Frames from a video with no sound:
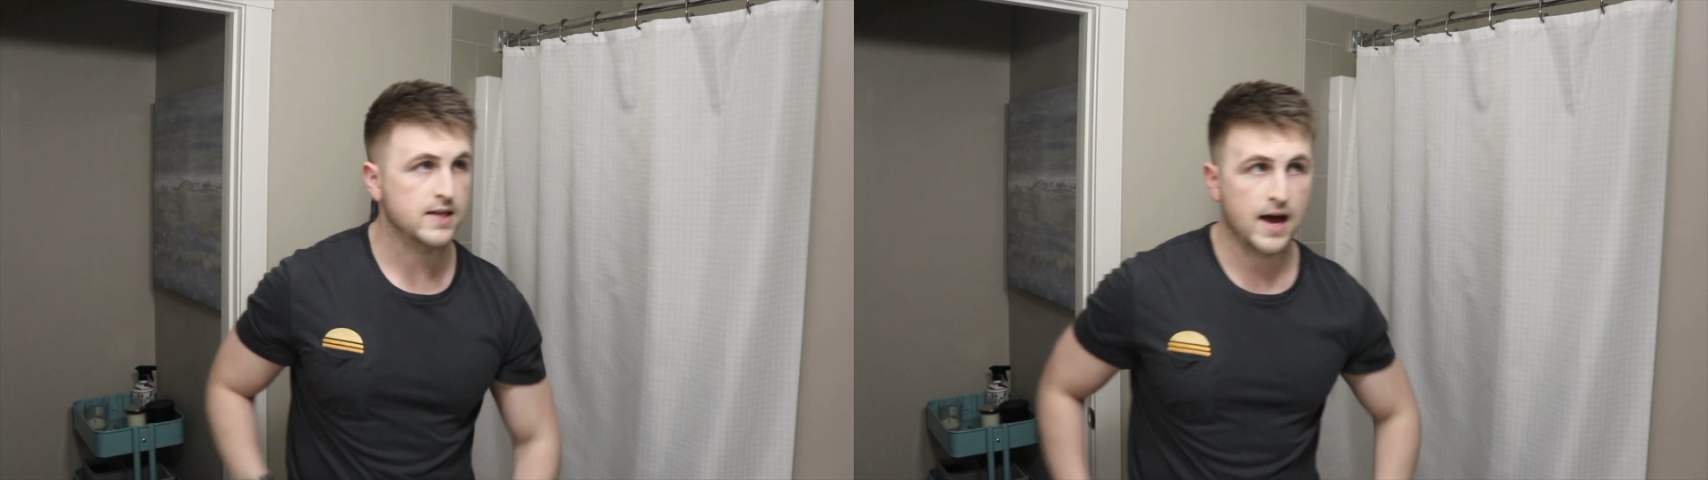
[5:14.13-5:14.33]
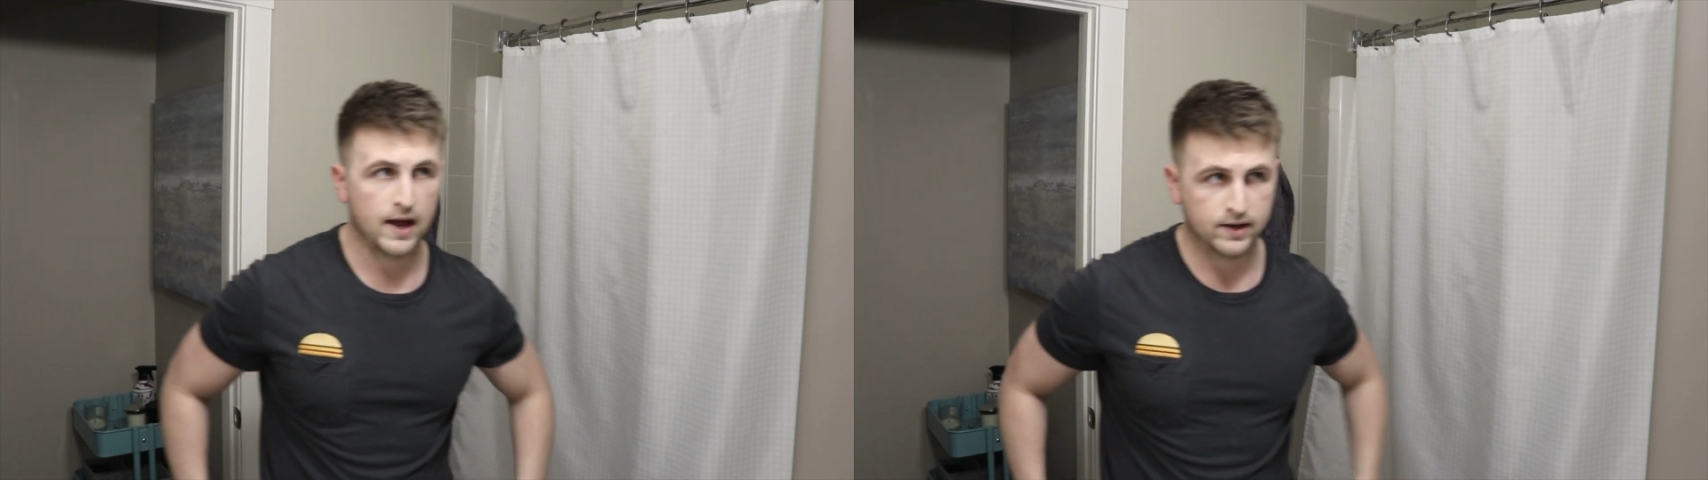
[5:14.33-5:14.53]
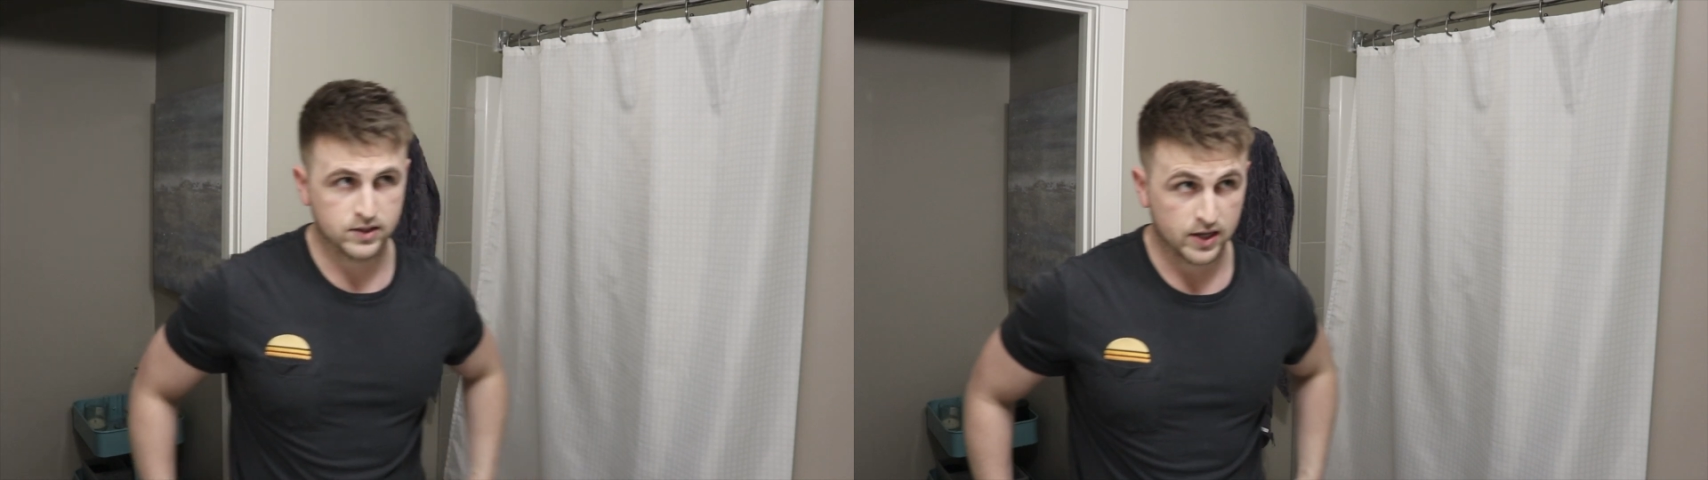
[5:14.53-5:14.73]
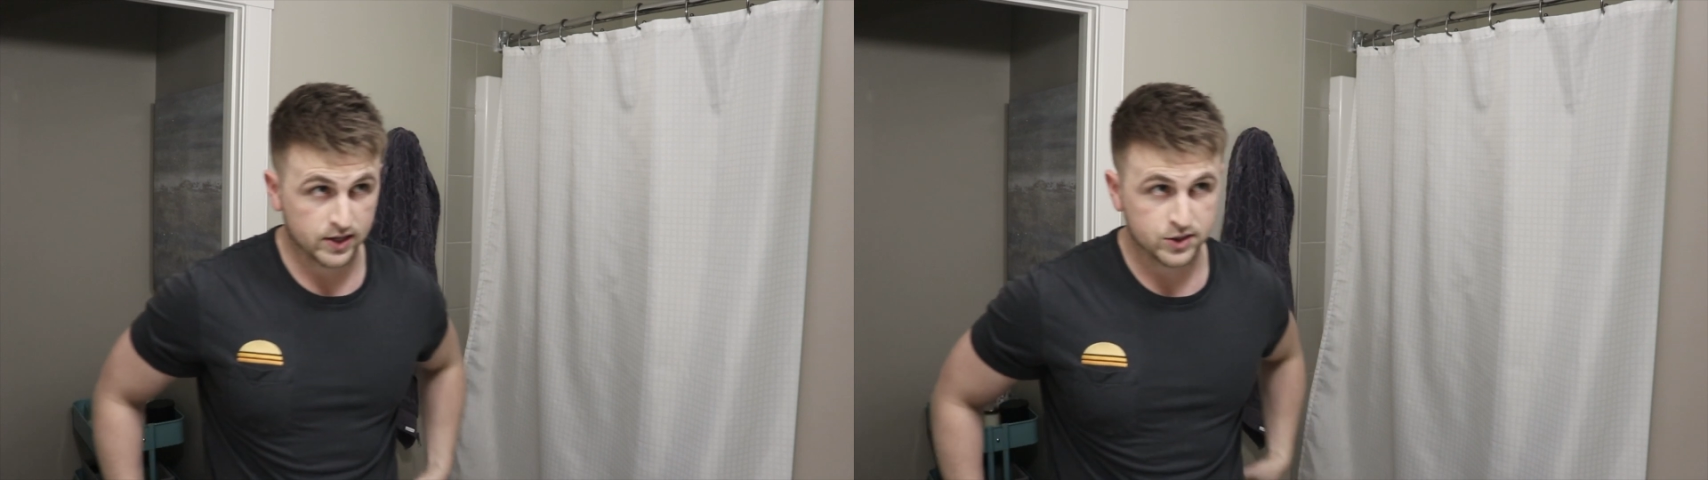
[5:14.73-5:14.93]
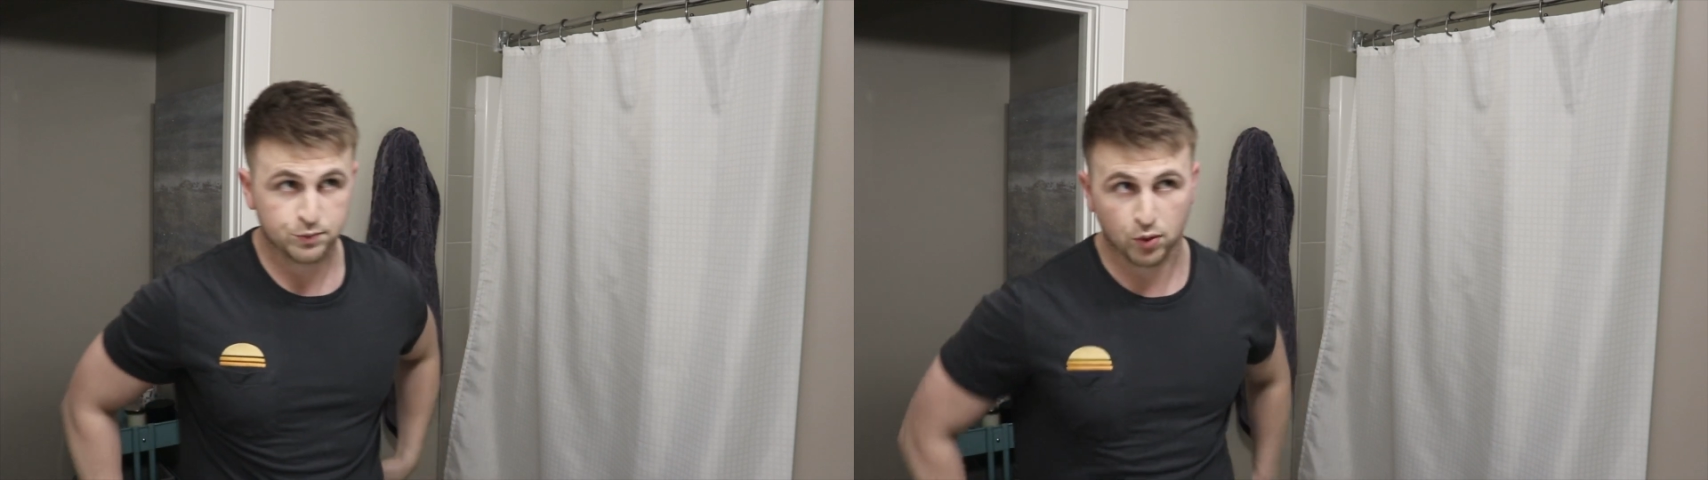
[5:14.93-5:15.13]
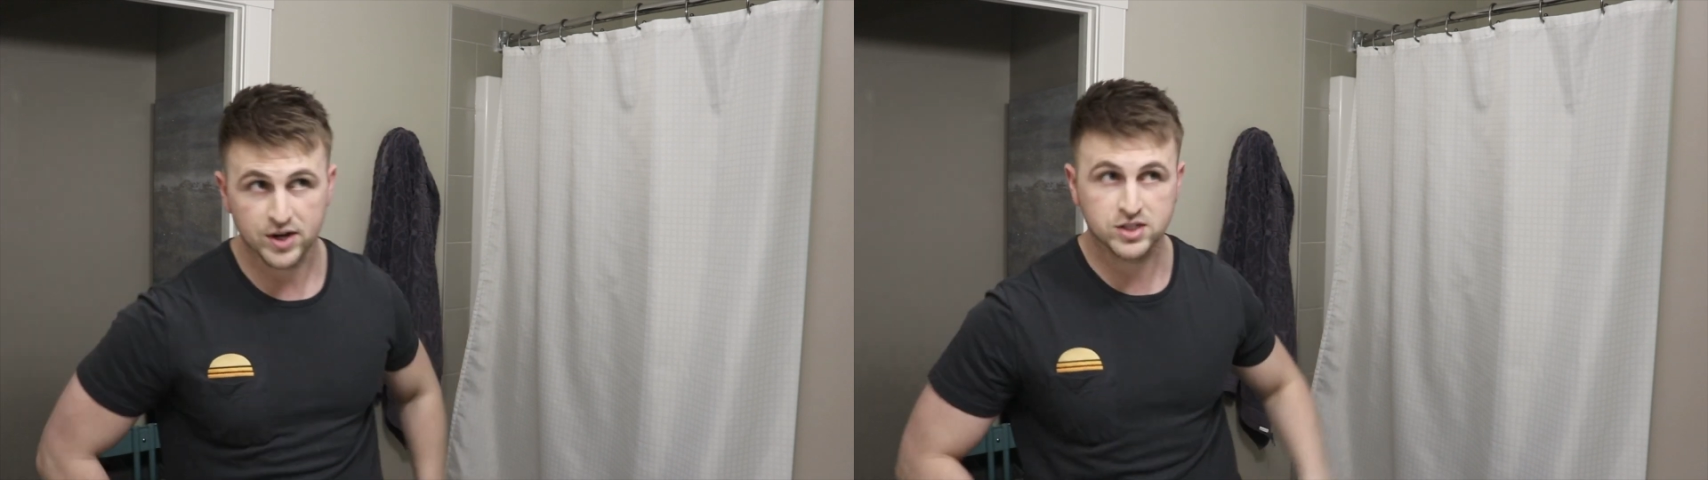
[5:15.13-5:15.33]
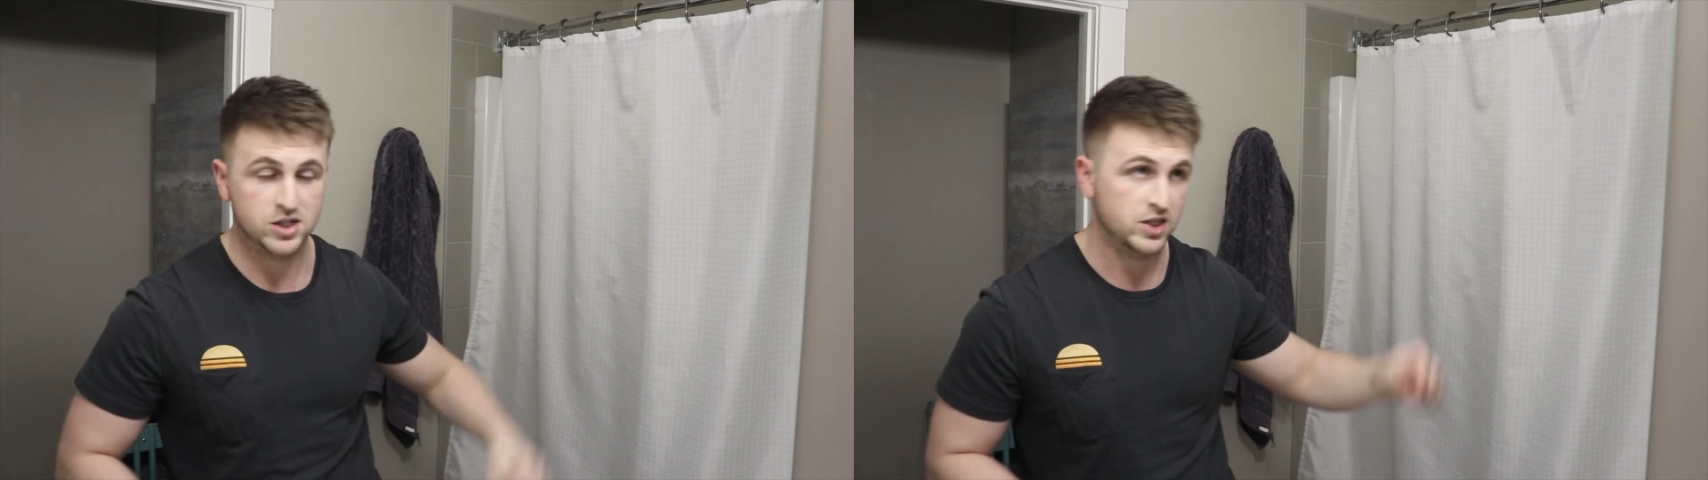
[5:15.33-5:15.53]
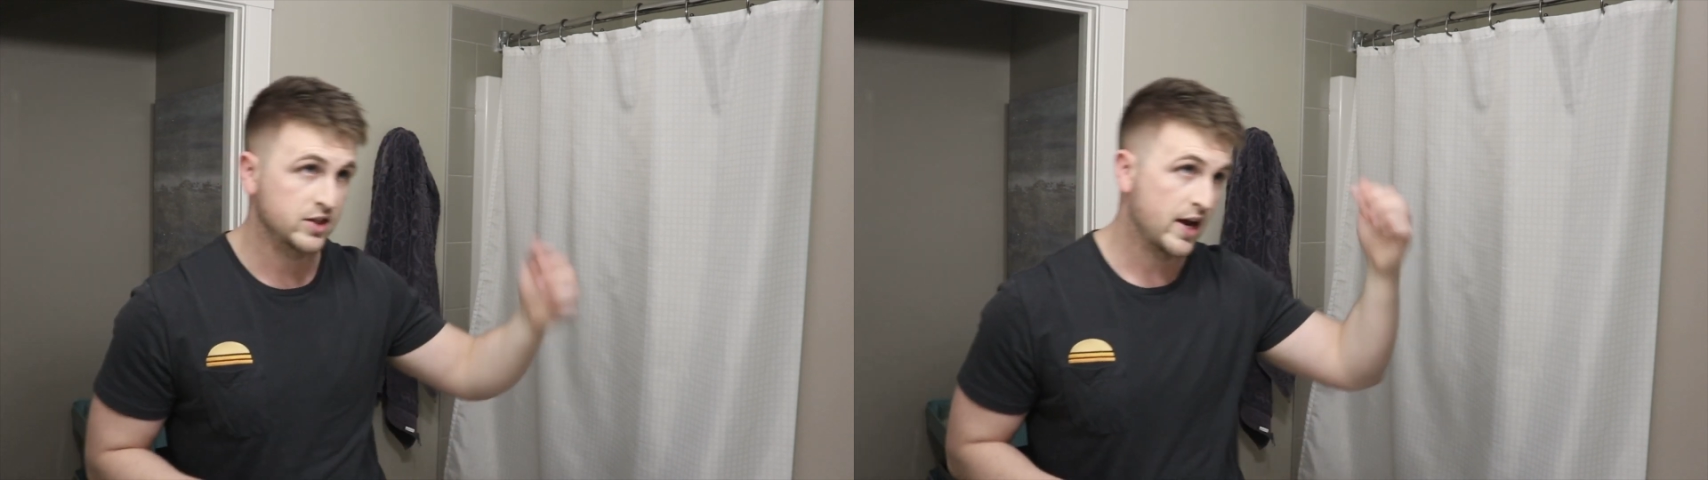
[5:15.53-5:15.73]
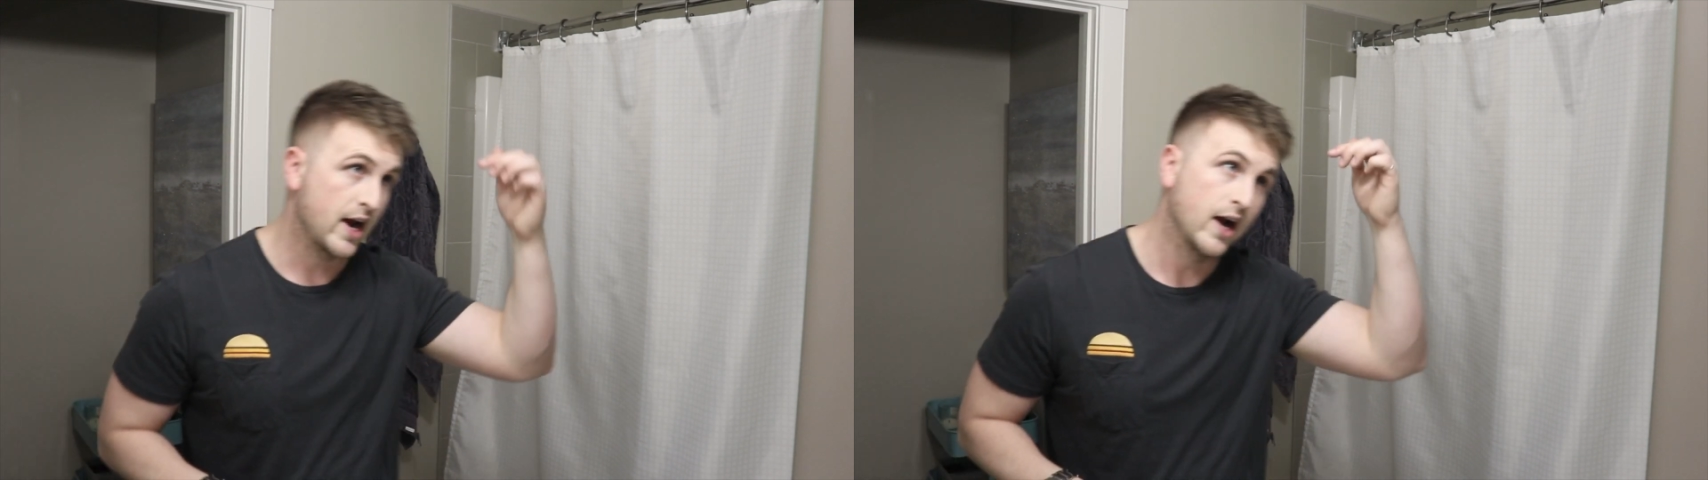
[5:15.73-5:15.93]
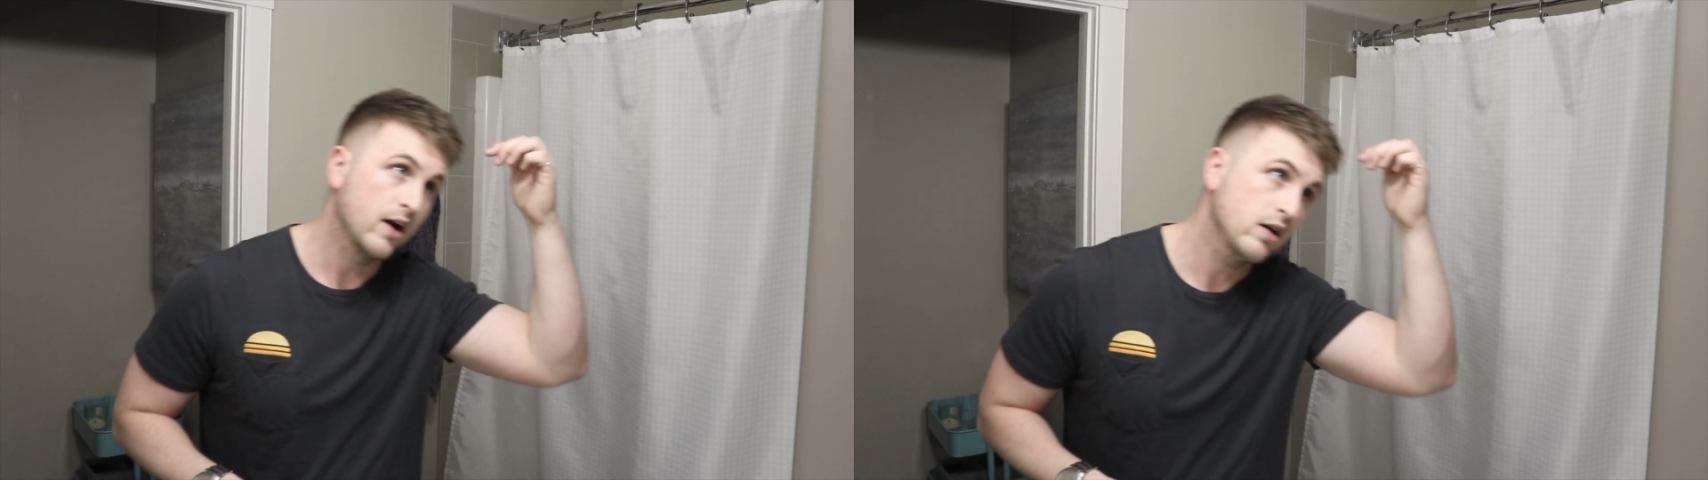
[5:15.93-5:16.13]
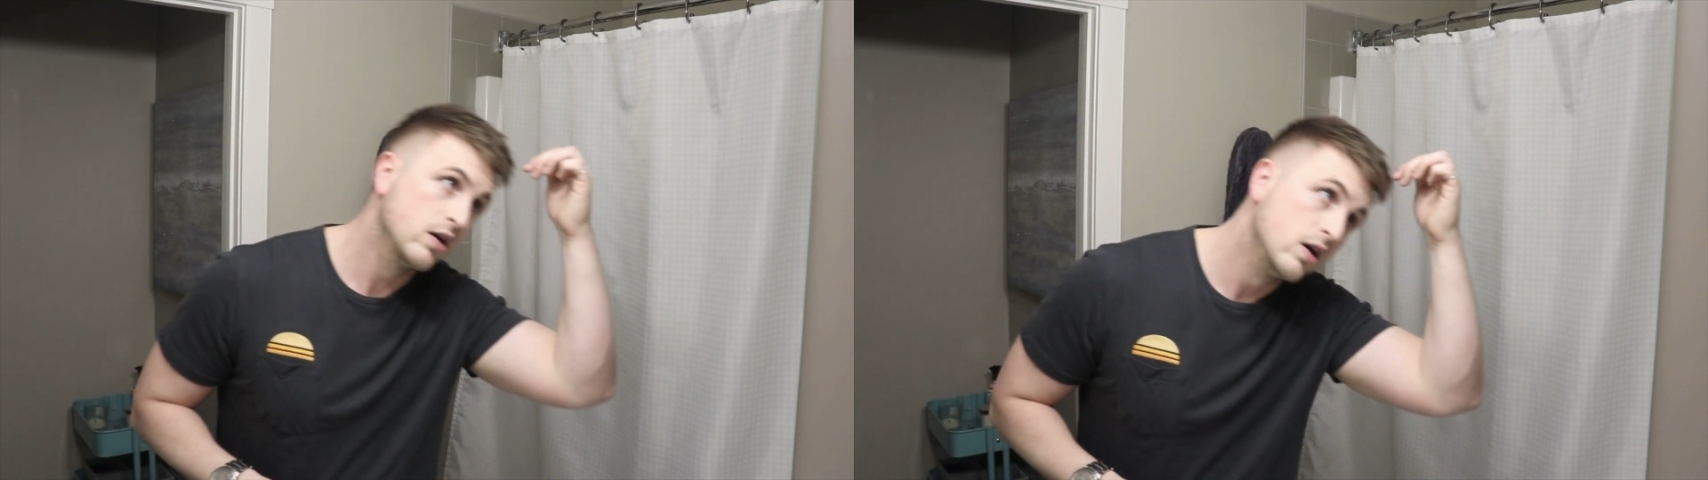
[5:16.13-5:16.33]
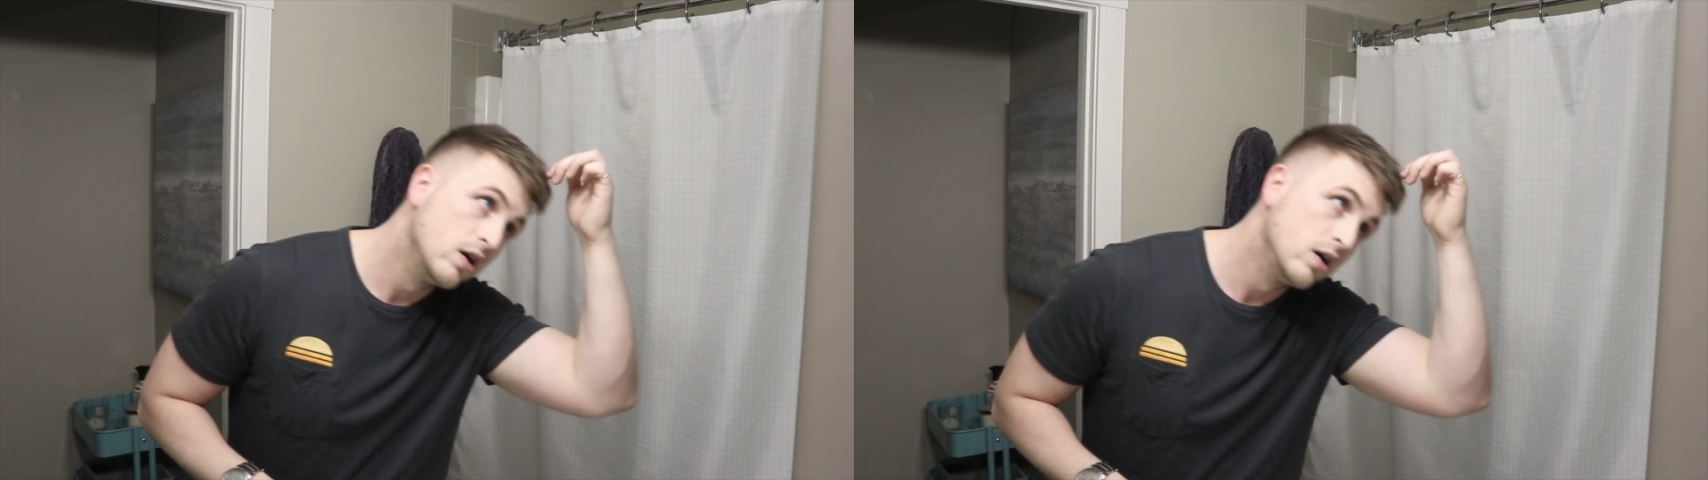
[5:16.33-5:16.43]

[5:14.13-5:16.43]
that it is present in the hair.